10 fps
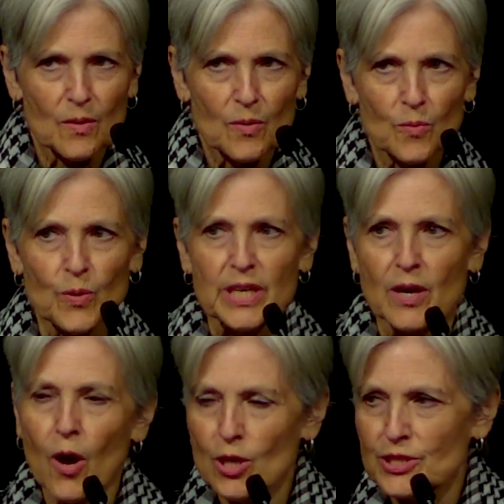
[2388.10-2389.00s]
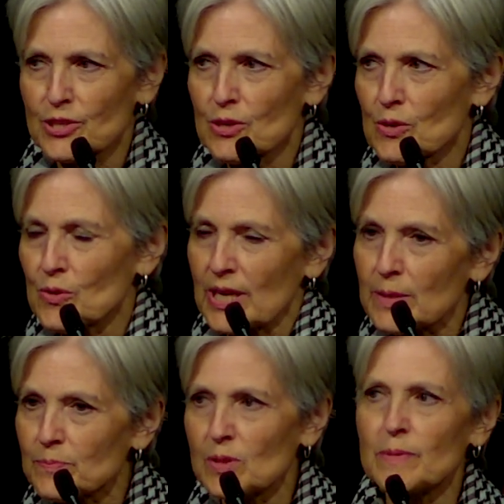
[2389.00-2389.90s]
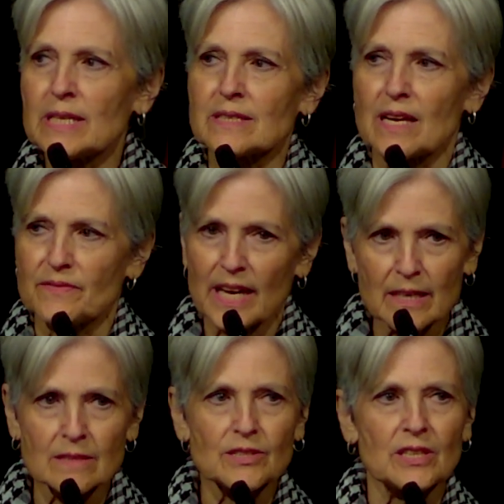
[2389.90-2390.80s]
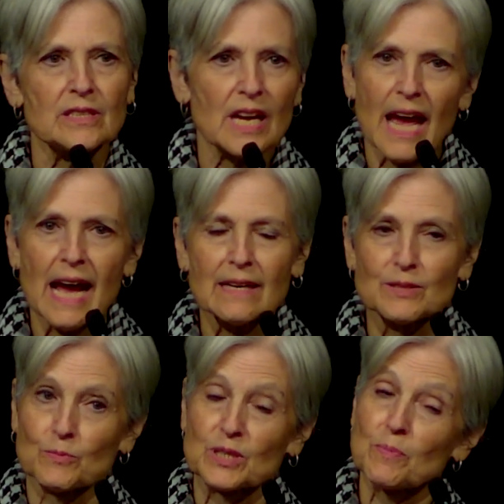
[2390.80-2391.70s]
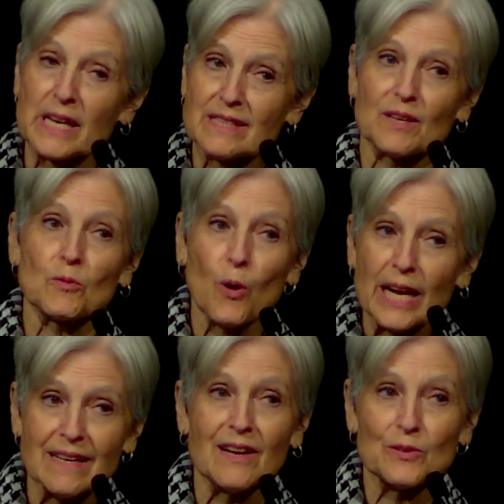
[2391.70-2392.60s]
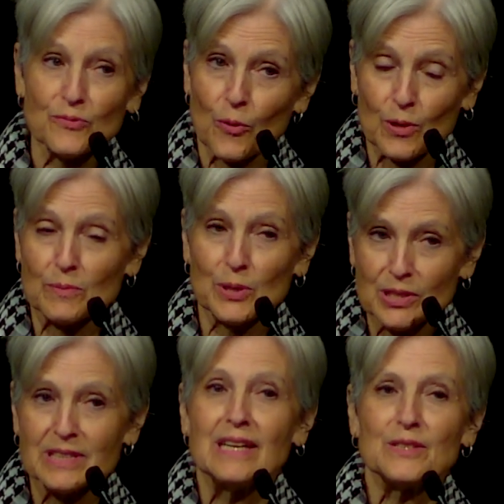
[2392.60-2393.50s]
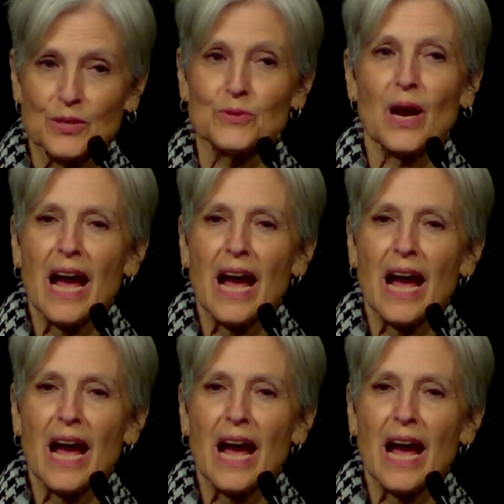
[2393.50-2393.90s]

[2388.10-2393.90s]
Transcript: We also implement a vacancy tax, which makes it quite unaffordable to